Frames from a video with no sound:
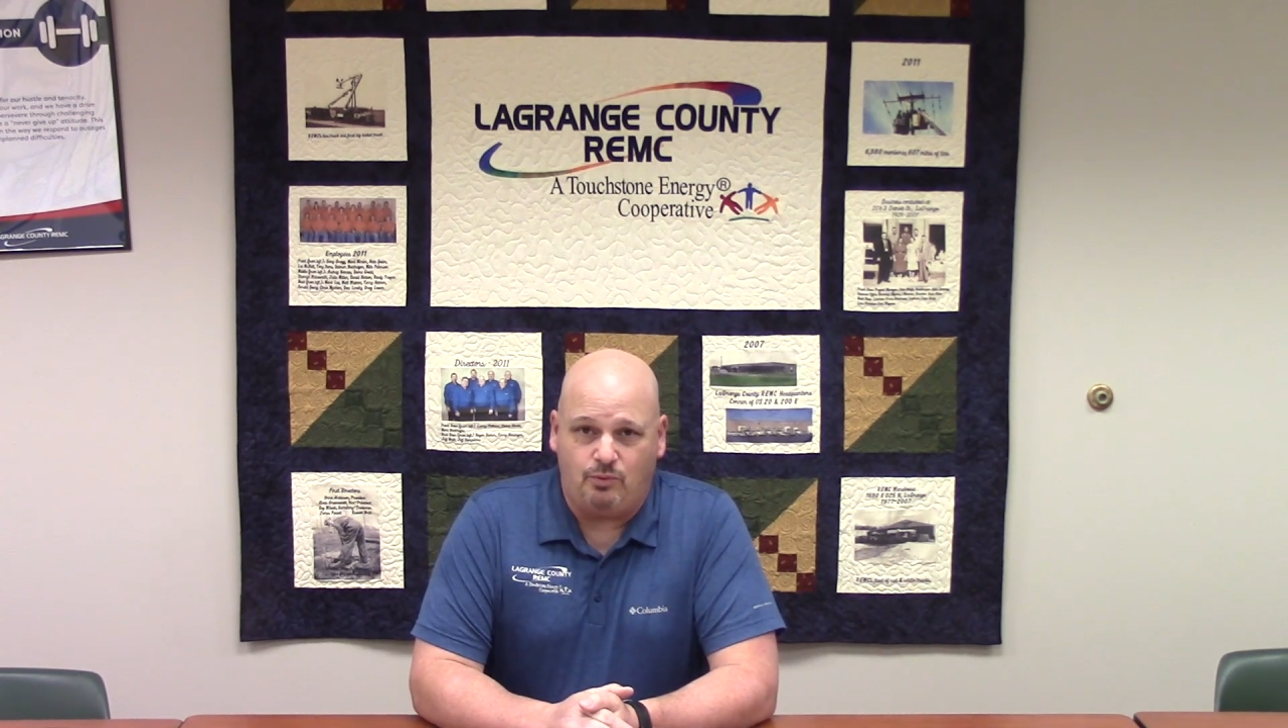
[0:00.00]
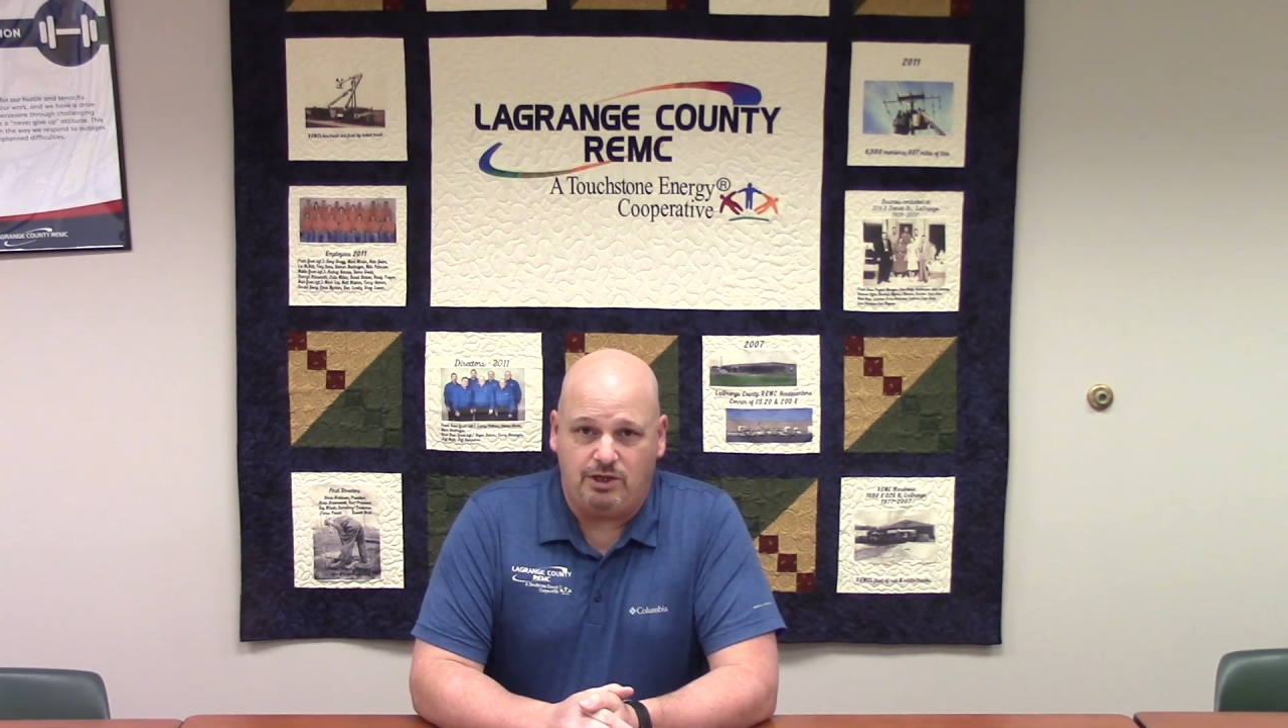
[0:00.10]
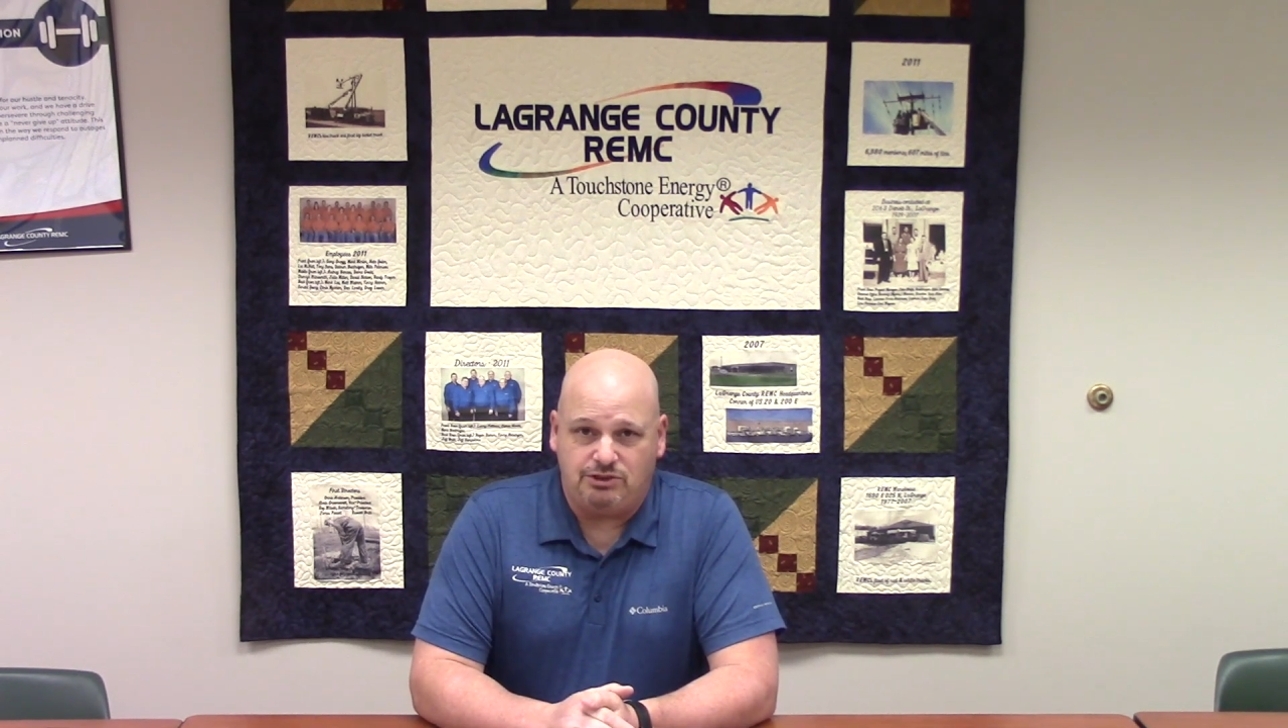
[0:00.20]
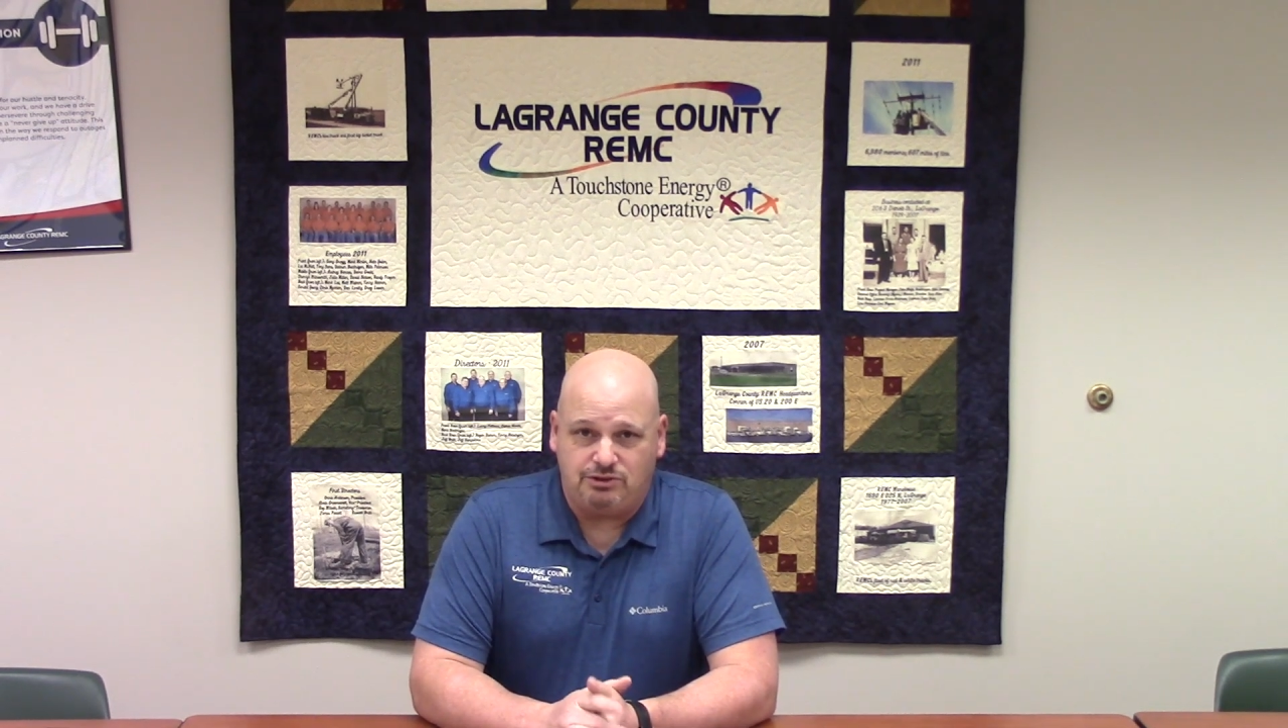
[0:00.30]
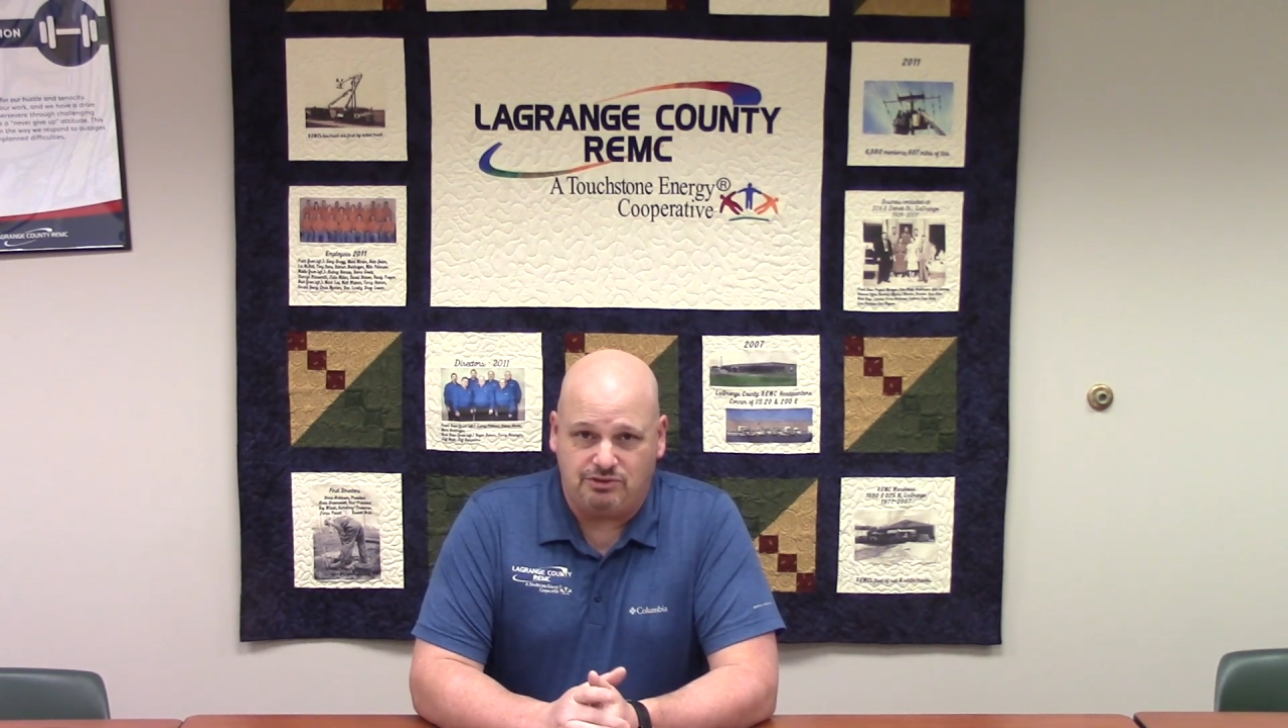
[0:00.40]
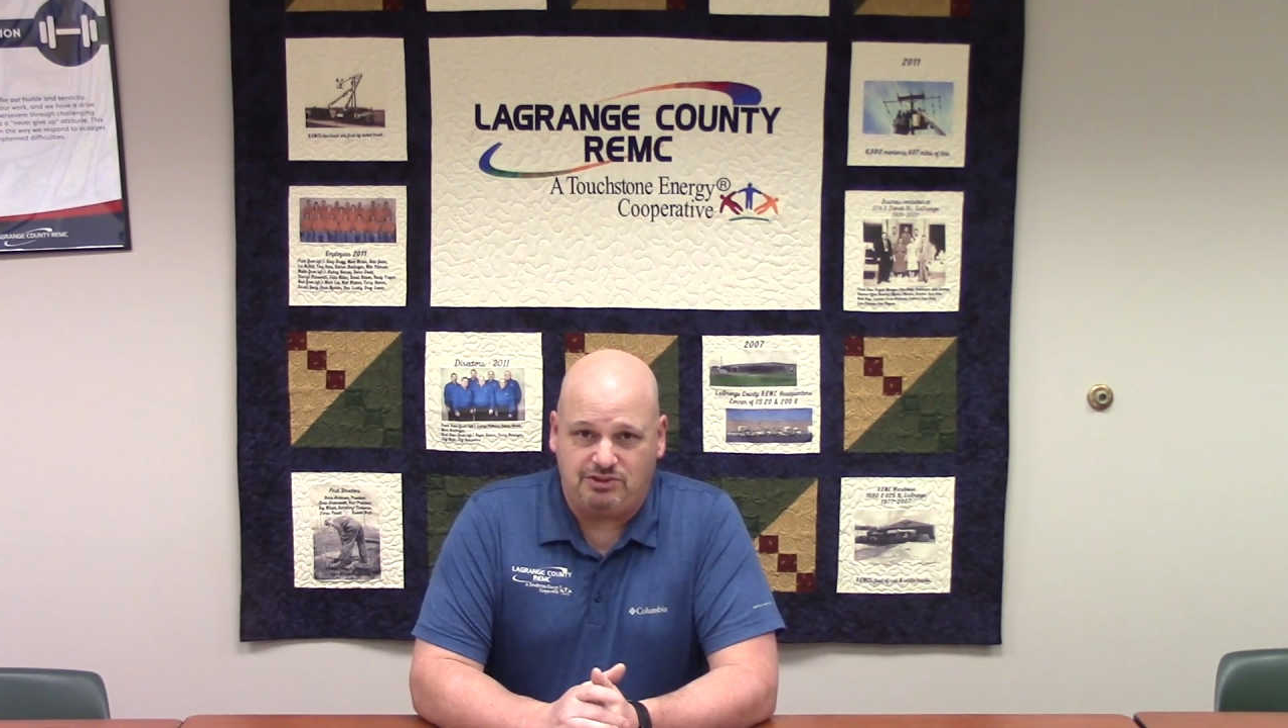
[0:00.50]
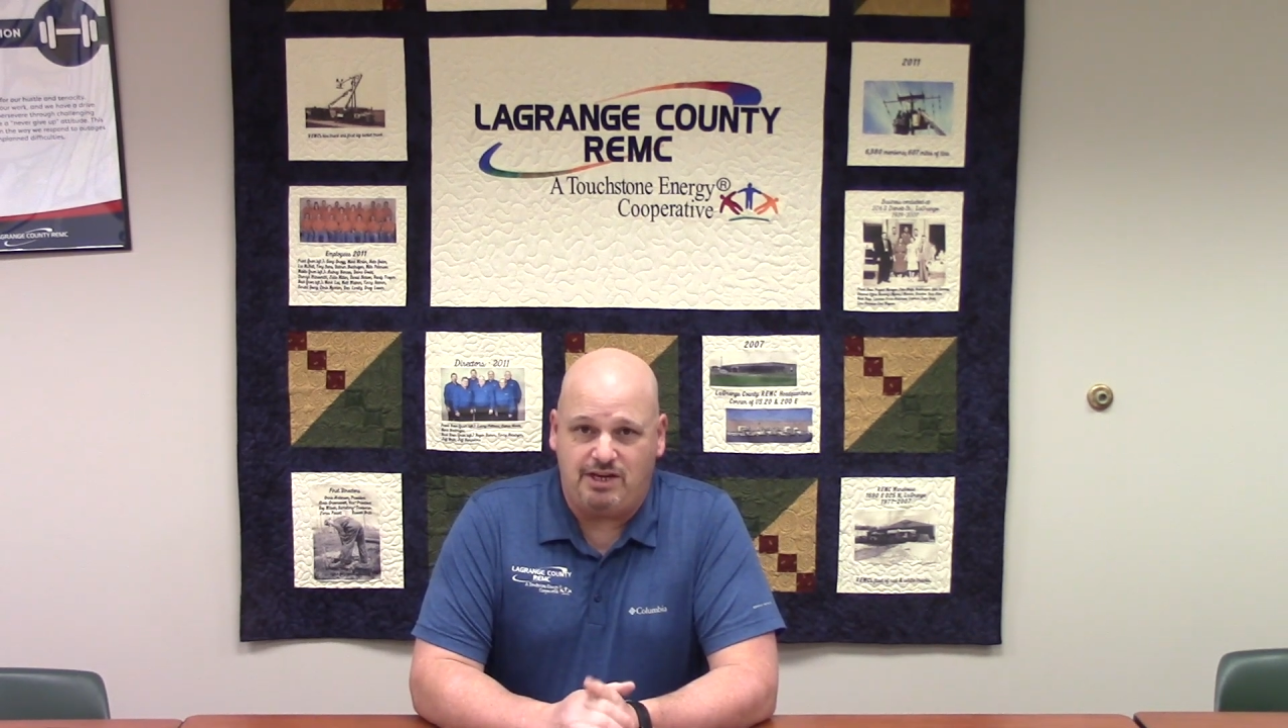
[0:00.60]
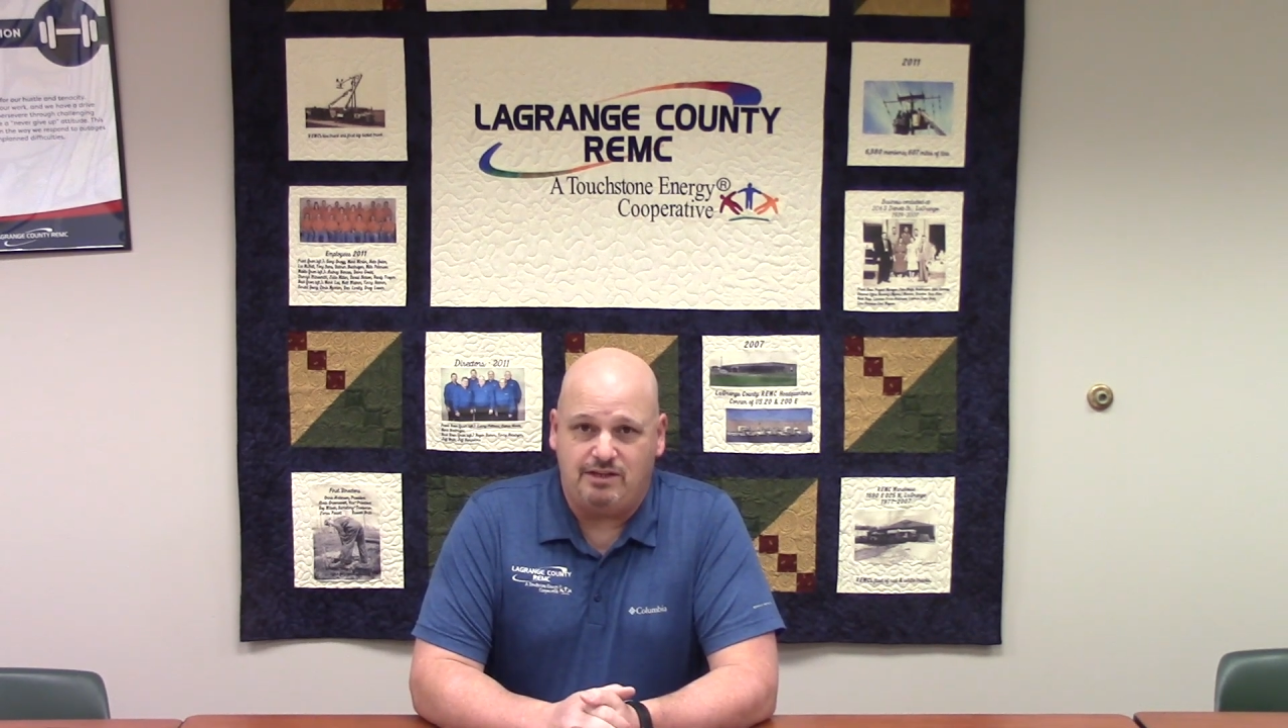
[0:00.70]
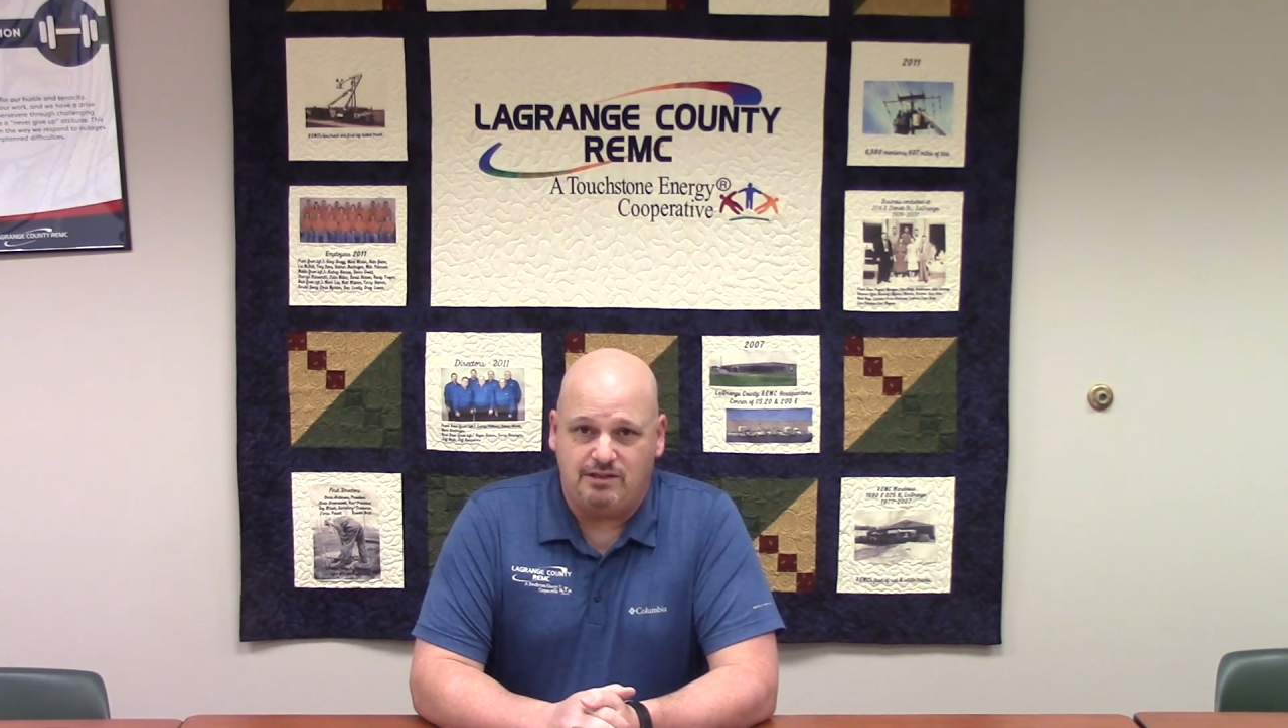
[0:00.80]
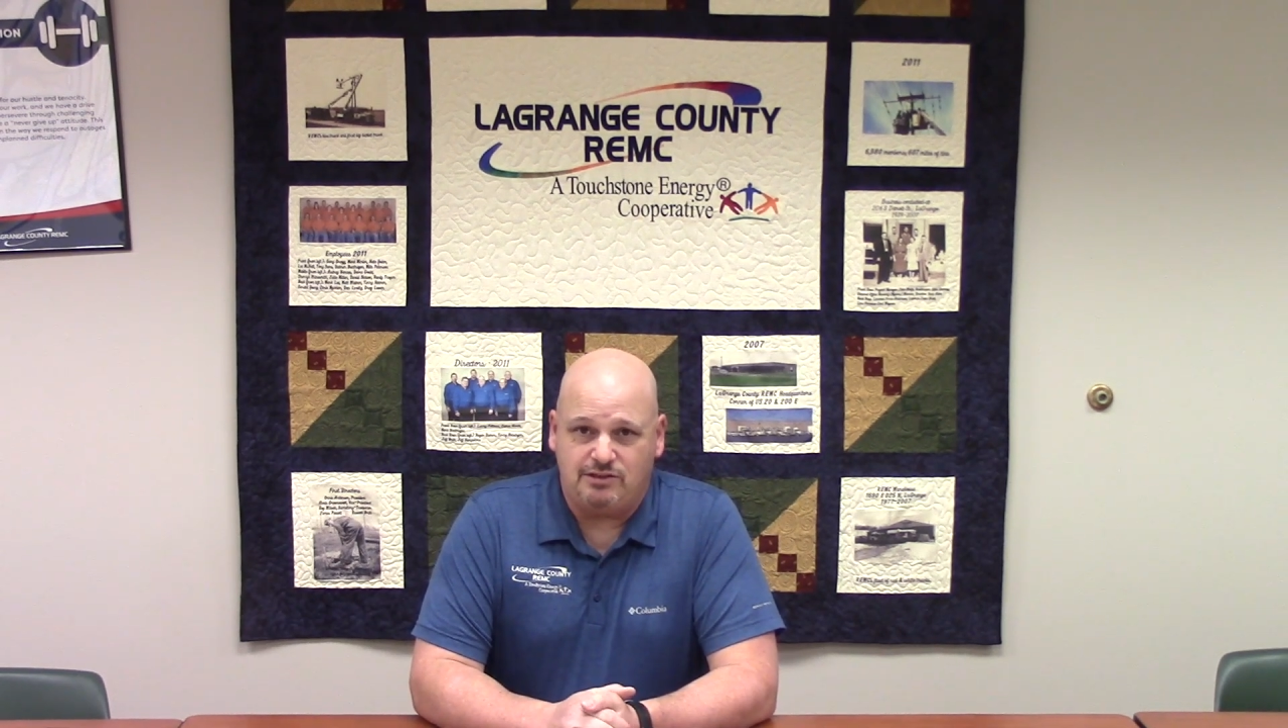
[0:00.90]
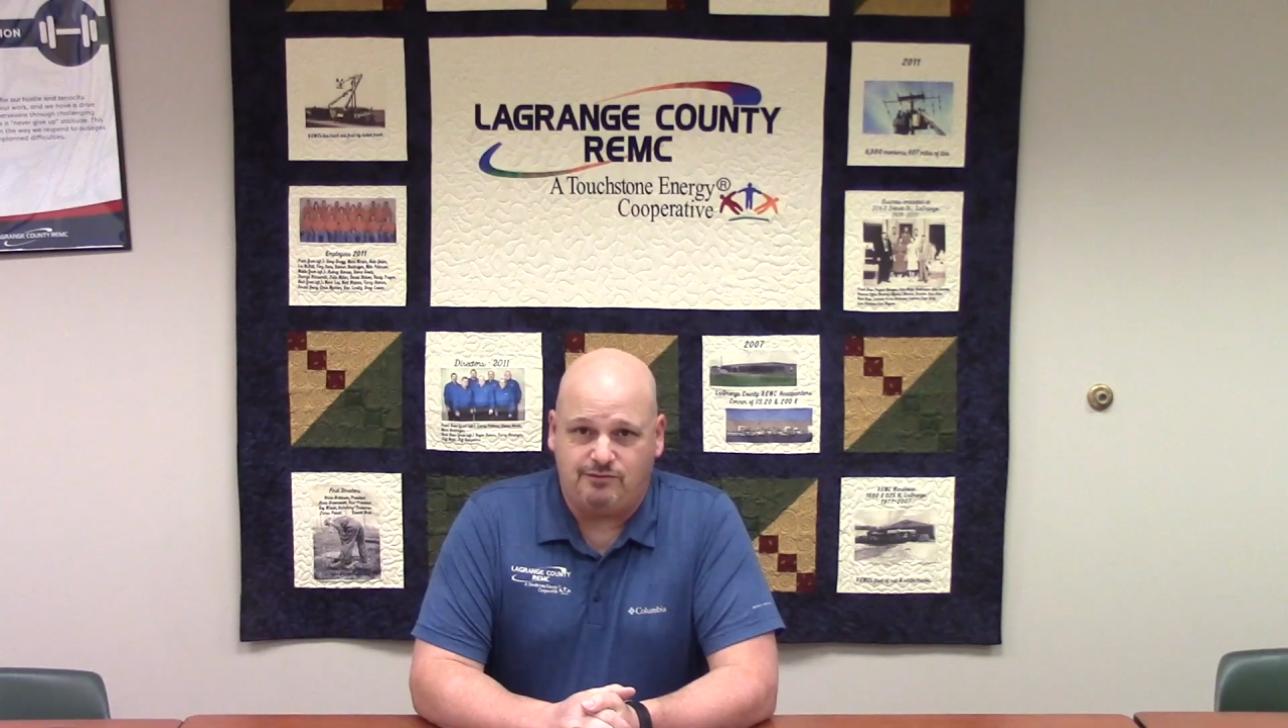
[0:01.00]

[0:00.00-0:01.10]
which you'll see in this